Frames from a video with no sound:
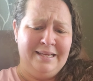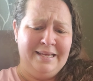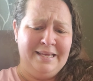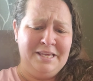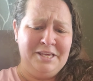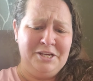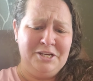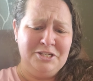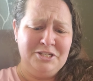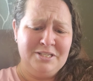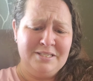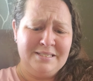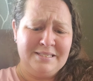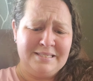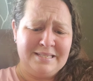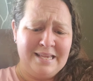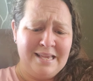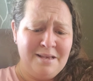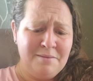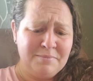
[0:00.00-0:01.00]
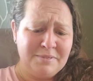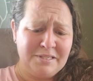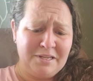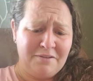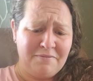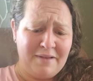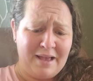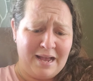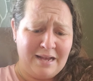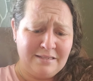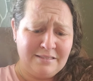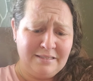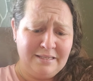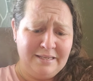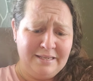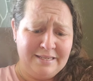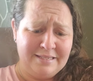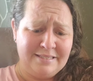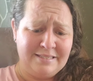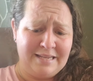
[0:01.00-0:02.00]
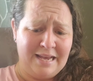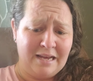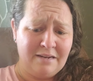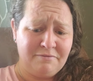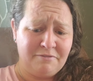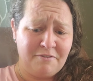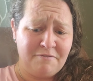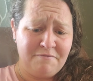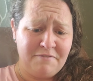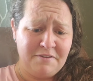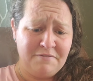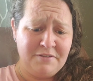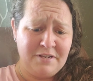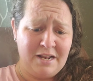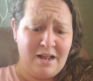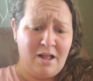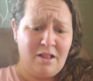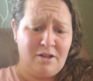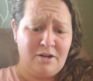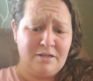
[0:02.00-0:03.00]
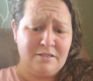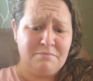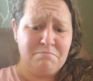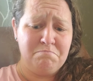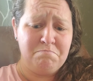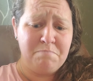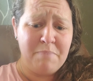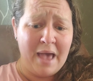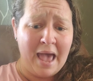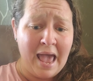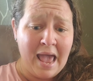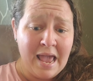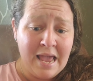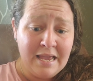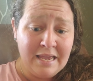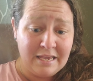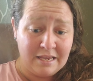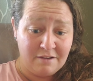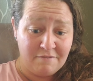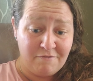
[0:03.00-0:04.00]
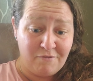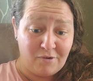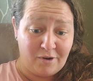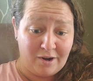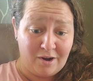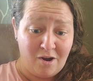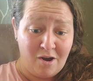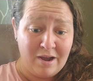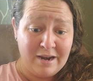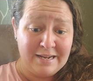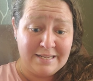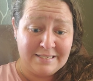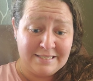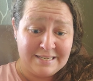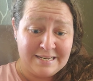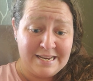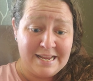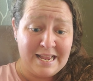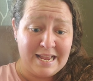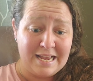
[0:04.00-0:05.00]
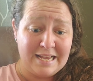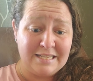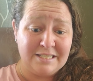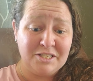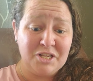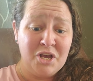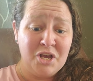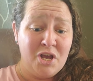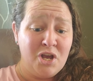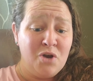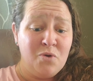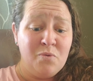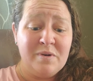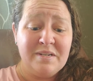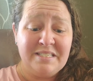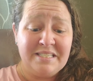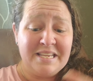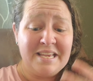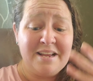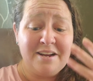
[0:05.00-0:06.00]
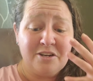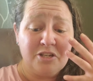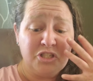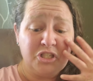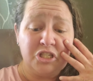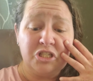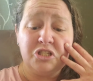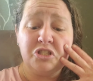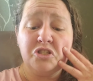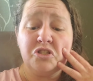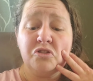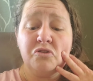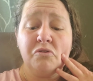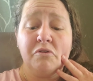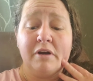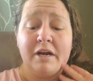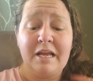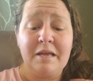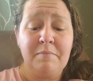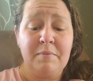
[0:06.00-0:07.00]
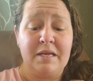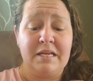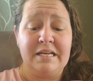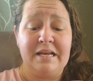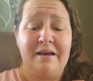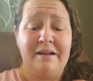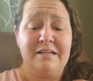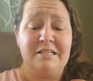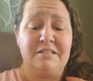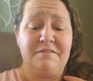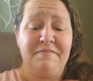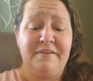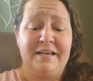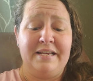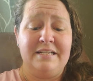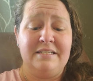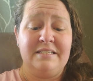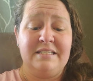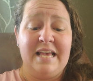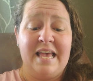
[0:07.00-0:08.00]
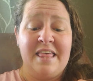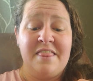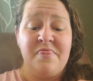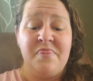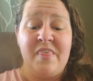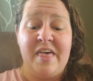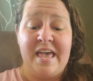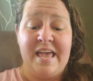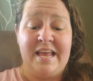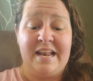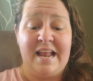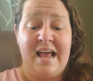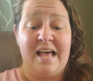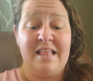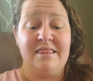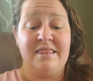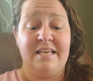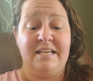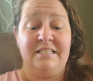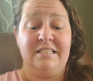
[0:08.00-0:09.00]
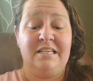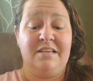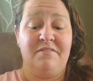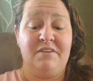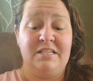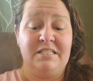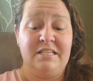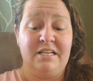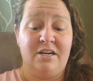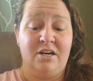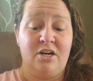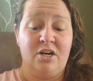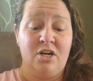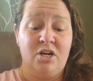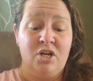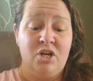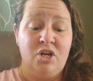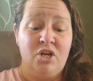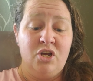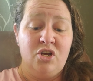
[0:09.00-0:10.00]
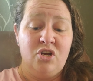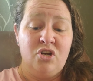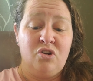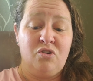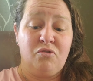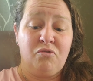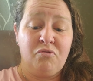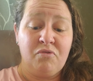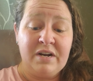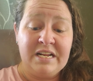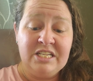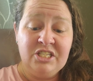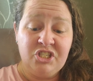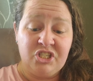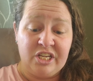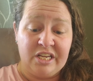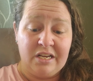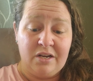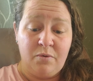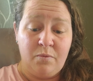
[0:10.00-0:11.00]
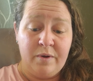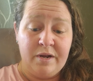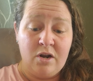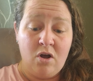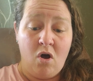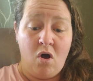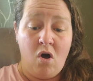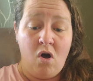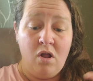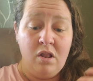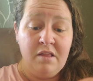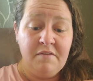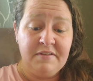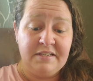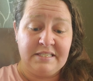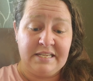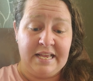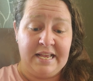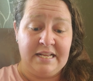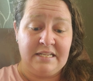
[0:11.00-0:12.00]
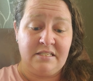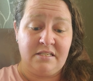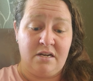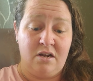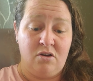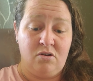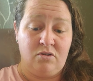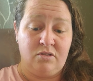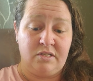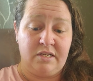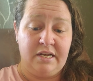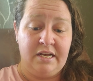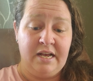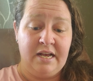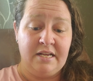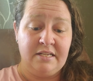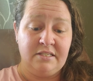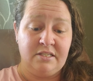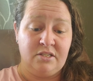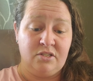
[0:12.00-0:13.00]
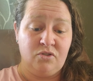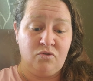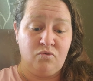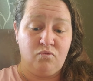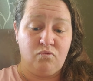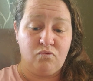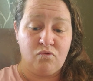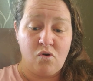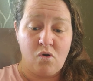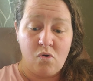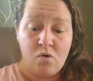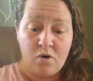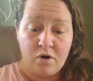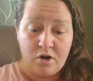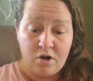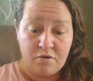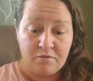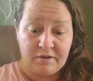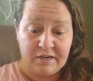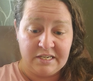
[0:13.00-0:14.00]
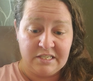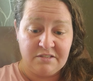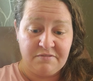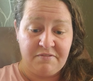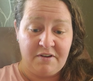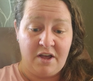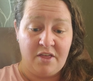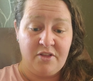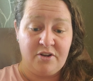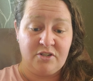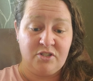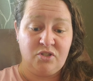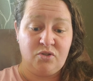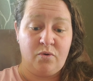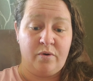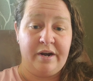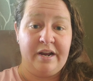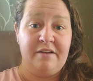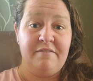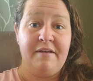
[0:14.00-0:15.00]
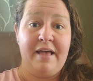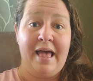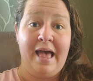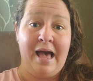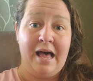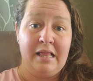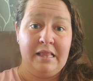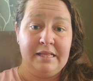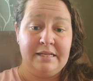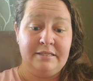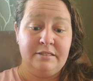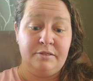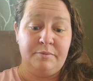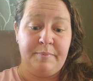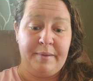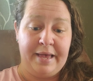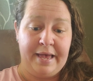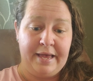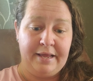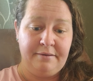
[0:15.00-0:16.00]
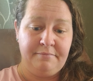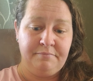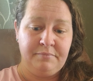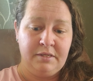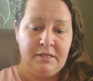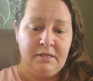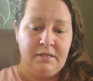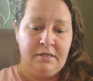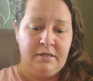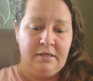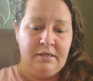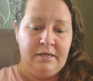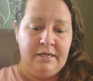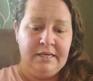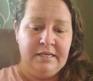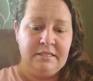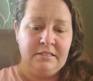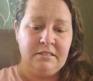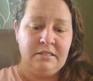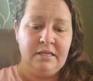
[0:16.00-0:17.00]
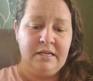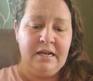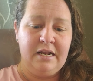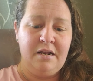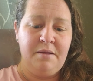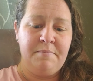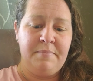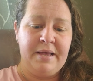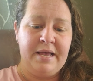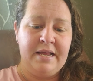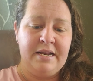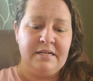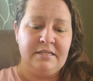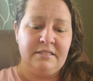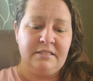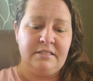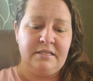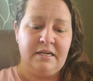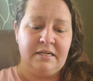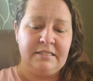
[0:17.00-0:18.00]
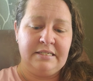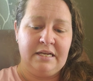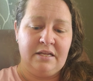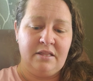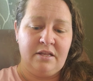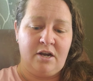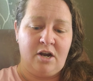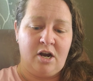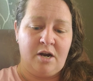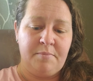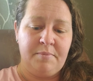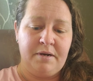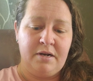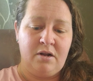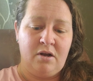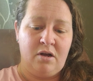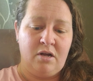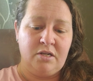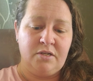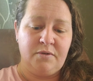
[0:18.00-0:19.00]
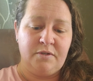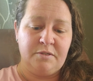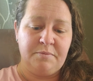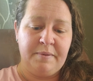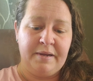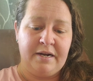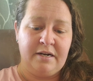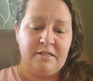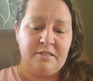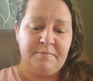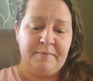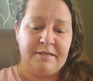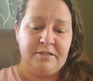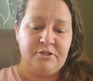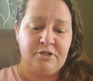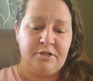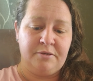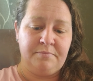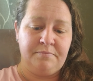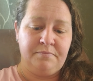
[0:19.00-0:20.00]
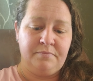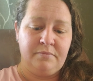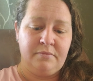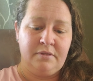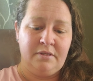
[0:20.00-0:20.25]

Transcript: He could just see himself asking his dad for $50, begging for it on his knees, with tears just streaming down his face, and then at Thanksgiving dinner, cringing when all of his aunts and uncles and cousins roared over his father's story of Alan's bet. He slid out of bed and snuck down the carpeted hall to his parents' bedroom.